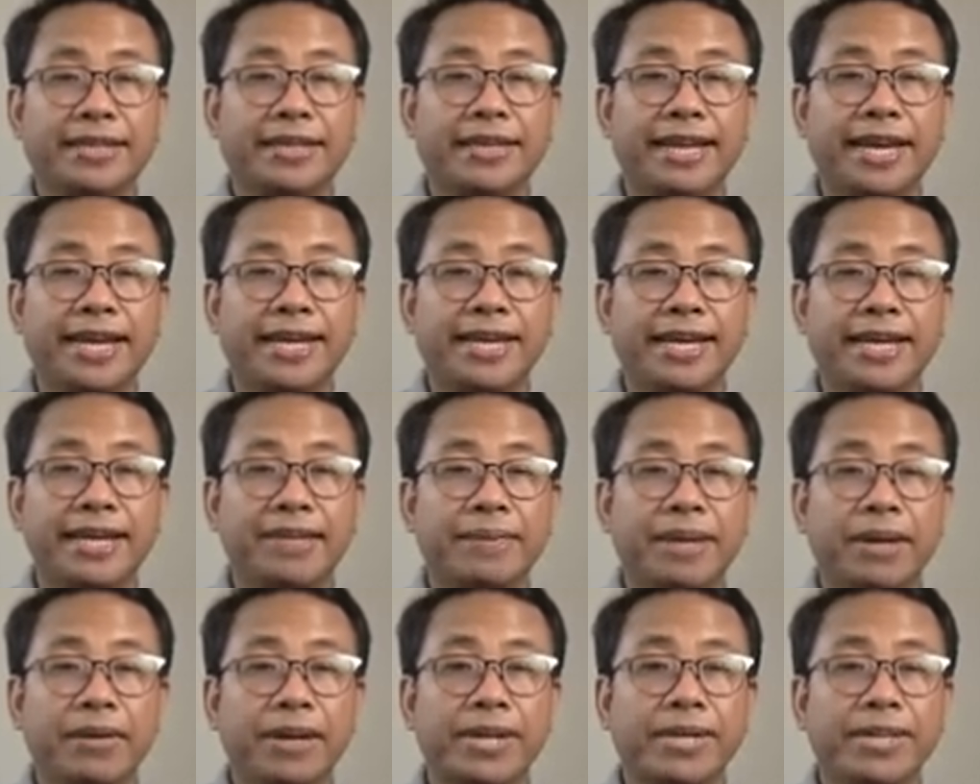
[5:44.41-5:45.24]
Then,
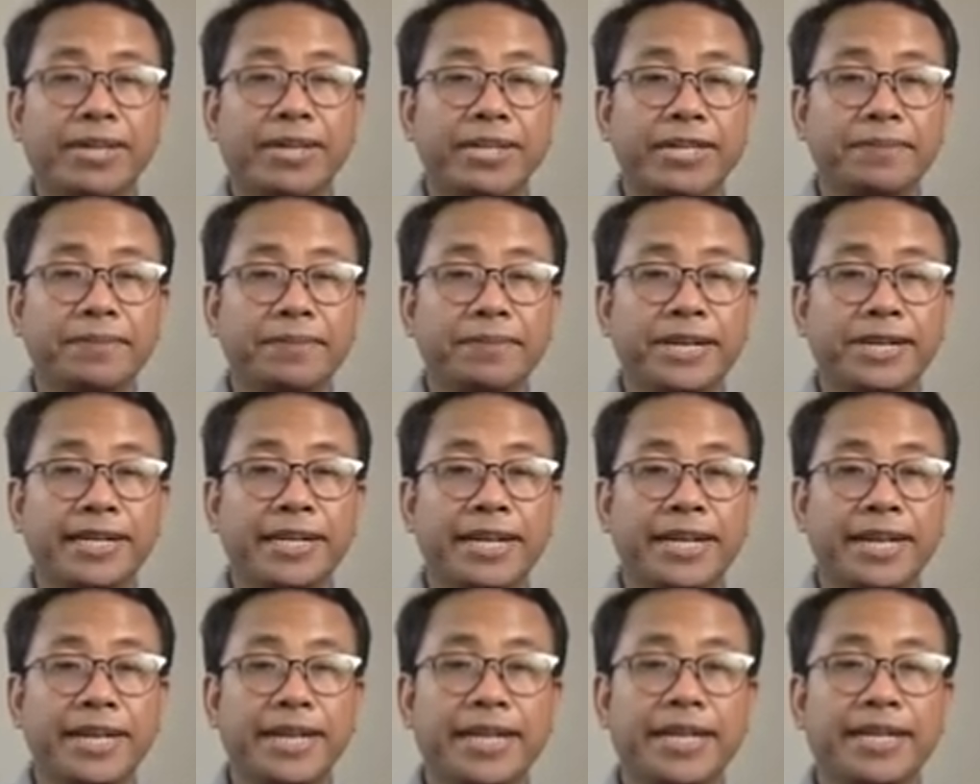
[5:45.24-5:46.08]
evaluating this part
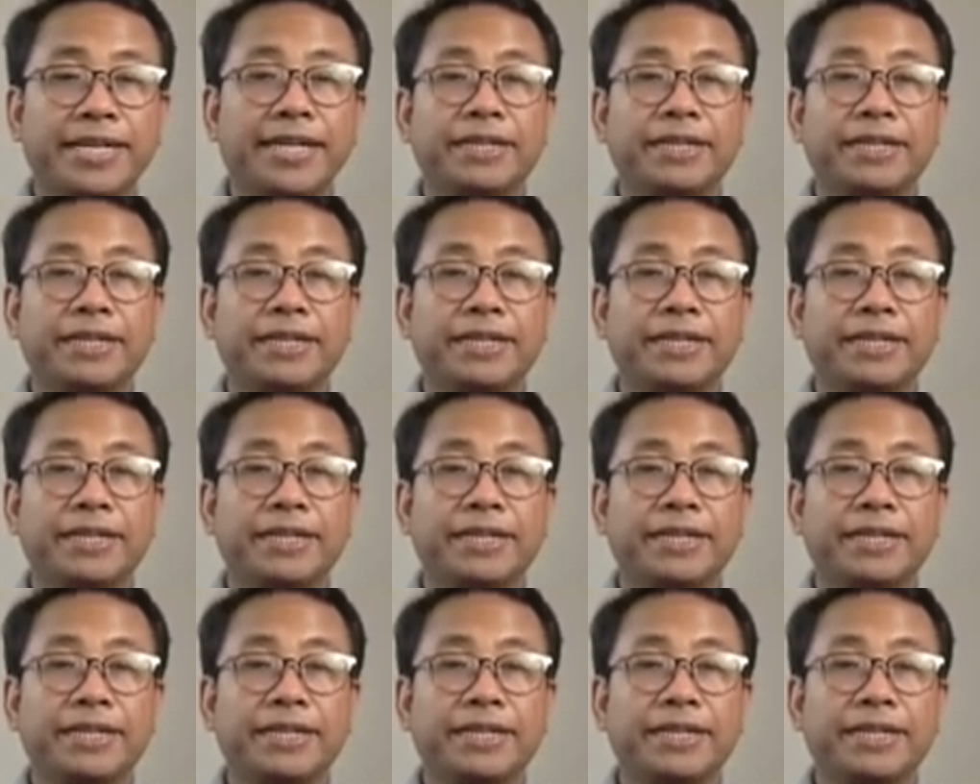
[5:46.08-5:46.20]
here,